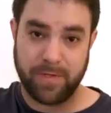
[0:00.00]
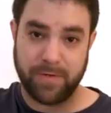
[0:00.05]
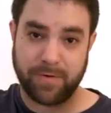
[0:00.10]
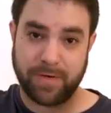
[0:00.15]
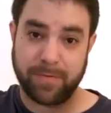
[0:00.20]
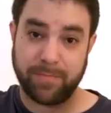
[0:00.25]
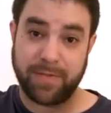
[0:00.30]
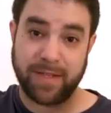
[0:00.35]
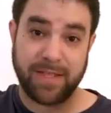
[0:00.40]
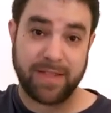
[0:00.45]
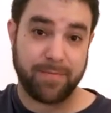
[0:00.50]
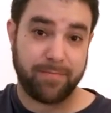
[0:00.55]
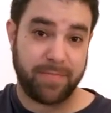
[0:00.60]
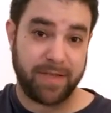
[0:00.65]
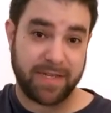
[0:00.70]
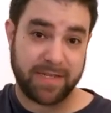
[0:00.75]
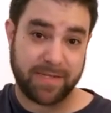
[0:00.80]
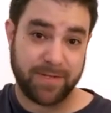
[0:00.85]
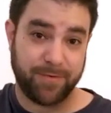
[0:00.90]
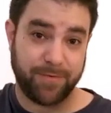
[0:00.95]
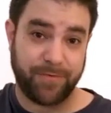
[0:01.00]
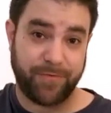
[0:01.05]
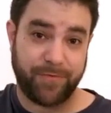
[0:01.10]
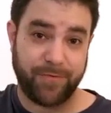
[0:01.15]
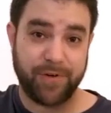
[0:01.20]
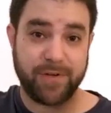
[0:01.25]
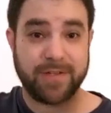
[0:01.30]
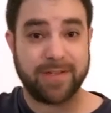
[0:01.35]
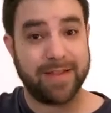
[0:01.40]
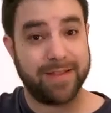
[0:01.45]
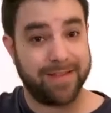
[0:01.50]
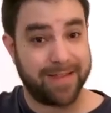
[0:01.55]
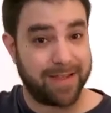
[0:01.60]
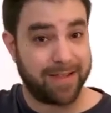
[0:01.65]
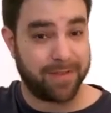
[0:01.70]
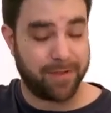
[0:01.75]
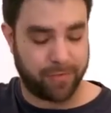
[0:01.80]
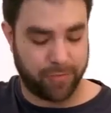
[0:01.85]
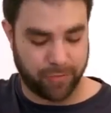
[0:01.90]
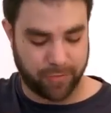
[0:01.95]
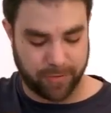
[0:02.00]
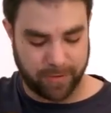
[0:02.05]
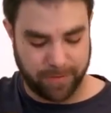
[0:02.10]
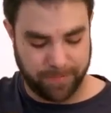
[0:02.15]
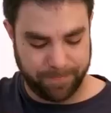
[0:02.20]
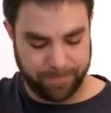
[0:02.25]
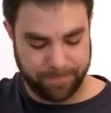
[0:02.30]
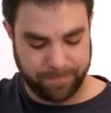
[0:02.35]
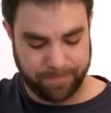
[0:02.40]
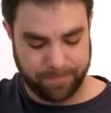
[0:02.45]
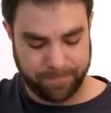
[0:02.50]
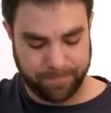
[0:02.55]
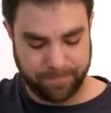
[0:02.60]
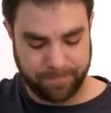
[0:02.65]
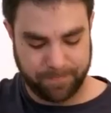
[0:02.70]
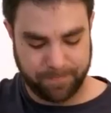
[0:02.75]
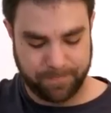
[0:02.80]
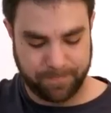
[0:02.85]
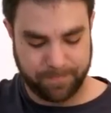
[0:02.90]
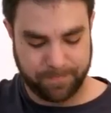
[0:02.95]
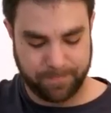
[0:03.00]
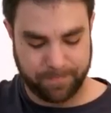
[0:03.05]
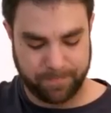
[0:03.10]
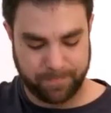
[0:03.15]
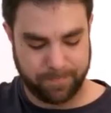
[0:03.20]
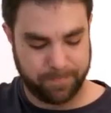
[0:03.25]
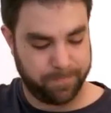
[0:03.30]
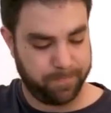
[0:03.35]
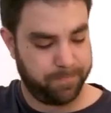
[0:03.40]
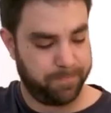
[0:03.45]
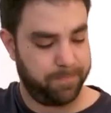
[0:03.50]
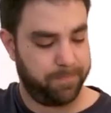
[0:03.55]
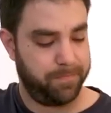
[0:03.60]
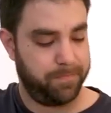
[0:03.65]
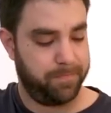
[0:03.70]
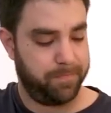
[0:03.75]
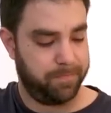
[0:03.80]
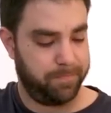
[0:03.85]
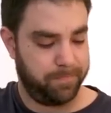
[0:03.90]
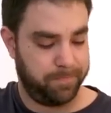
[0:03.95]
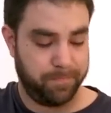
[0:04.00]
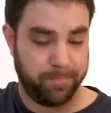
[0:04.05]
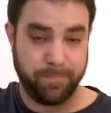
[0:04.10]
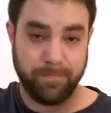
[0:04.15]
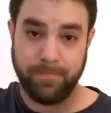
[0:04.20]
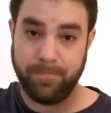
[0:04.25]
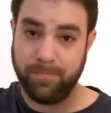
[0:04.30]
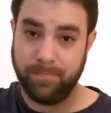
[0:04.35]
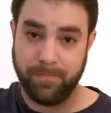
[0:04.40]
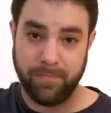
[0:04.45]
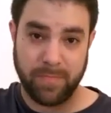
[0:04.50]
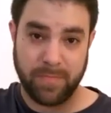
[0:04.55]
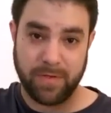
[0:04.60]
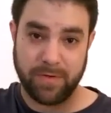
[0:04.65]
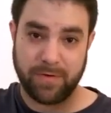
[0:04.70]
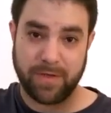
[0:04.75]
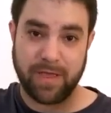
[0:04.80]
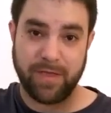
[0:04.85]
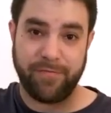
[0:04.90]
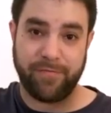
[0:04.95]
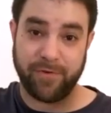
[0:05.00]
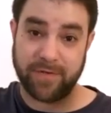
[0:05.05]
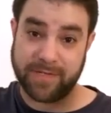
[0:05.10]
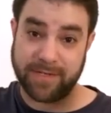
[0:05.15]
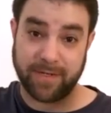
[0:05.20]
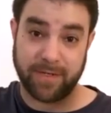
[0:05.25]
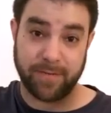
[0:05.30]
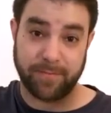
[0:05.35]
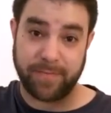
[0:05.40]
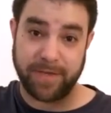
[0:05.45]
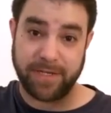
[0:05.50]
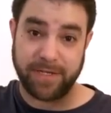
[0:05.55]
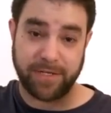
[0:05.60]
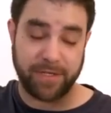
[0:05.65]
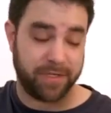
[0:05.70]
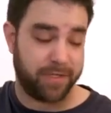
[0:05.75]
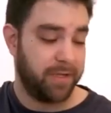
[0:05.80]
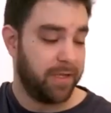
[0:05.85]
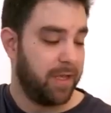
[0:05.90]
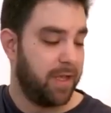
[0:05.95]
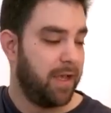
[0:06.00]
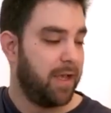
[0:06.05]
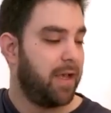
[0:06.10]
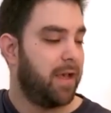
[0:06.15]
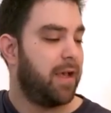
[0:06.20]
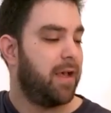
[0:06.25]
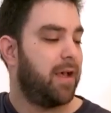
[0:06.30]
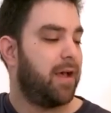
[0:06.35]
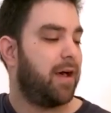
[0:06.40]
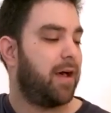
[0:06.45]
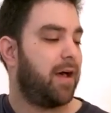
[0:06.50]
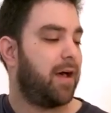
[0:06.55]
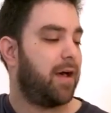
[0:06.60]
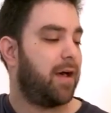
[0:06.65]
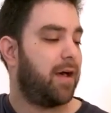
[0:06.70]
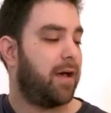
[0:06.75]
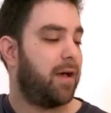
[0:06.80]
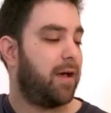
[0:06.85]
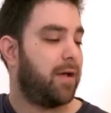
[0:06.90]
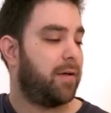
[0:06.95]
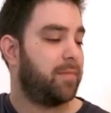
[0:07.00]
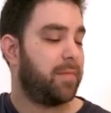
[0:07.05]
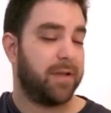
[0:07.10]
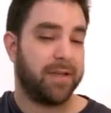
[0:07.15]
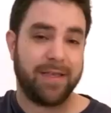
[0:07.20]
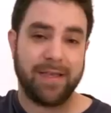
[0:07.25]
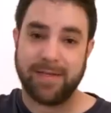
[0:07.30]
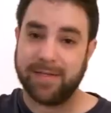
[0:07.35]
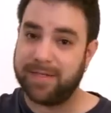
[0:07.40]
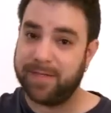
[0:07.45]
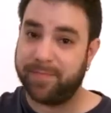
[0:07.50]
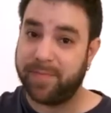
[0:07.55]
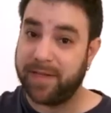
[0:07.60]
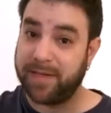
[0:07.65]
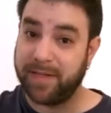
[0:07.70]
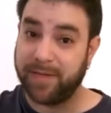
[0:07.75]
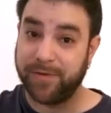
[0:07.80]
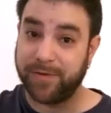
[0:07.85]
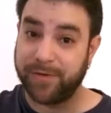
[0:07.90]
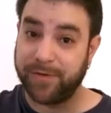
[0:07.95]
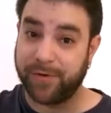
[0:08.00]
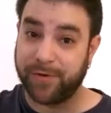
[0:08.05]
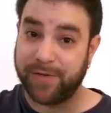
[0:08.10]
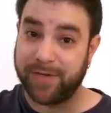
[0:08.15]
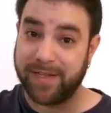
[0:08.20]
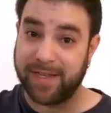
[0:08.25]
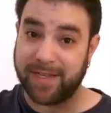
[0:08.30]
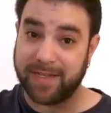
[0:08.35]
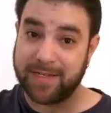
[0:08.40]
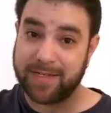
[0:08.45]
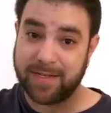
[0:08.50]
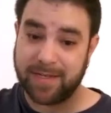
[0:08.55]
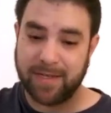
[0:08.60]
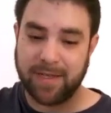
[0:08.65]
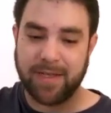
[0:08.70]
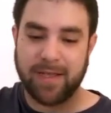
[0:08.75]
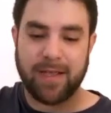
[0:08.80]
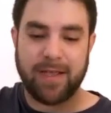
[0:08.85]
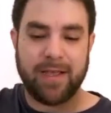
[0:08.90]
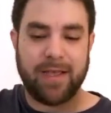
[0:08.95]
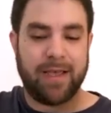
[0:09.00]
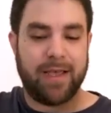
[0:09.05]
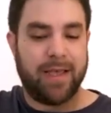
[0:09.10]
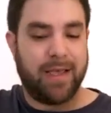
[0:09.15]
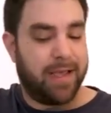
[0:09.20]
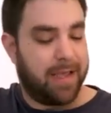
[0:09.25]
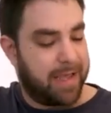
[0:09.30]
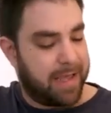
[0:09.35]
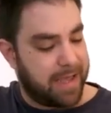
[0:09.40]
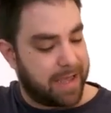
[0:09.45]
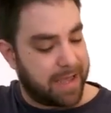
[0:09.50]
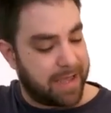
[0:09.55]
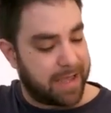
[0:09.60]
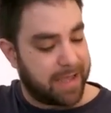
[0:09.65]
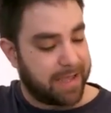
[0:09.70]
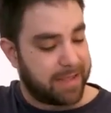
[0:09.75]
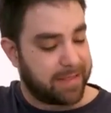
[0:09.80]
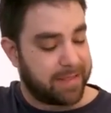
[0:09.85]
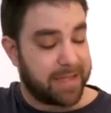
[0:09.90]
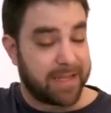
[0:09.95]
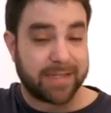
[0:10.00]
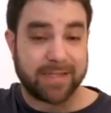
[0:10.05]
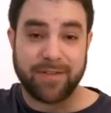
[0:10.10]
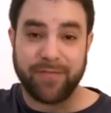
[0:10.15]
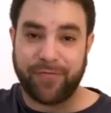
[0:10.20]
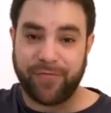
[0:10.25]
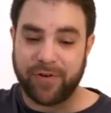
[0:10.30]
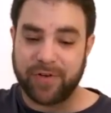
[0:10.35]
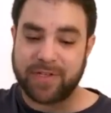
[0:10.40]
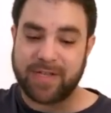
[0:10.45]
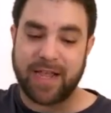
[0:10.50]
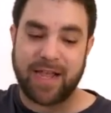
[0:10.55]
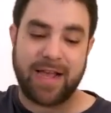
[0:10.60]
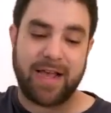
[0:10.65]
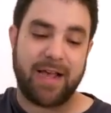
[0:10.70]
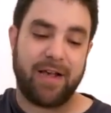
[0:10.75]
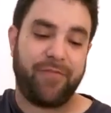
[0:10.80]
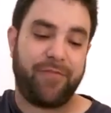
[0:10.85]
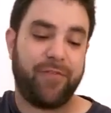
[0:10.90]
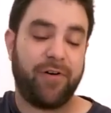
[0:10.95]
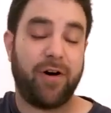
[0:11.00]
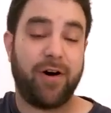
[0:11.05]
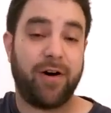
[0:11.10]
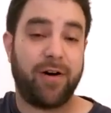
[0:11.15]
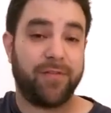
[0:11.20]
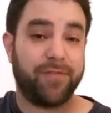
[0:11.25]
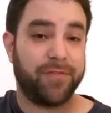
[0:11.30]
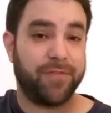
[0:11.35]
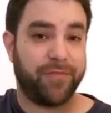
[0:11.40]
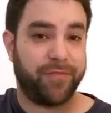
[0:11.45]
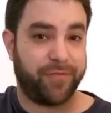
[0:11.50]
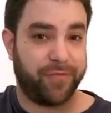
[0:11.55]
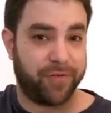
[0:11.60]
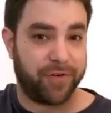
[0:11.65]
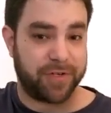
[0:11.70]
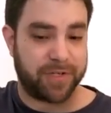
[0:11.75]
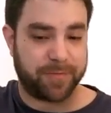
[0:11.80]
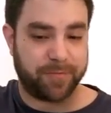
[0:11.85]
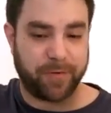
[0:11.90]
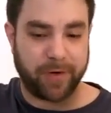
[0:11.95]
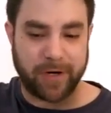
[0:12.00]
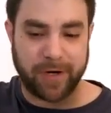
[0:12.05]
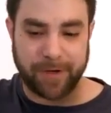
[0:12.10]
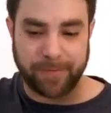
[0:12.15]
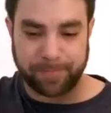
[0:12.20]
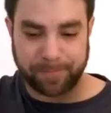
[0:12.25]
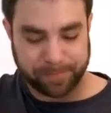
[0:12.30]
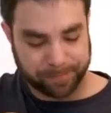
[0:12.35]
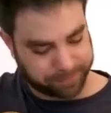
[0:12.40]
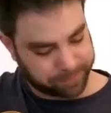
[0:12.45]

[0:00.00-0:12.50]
you can play the bass note first and then the chord. Okay, for syncopation. Um, again, depending on your taste. And that's the first half of the first part.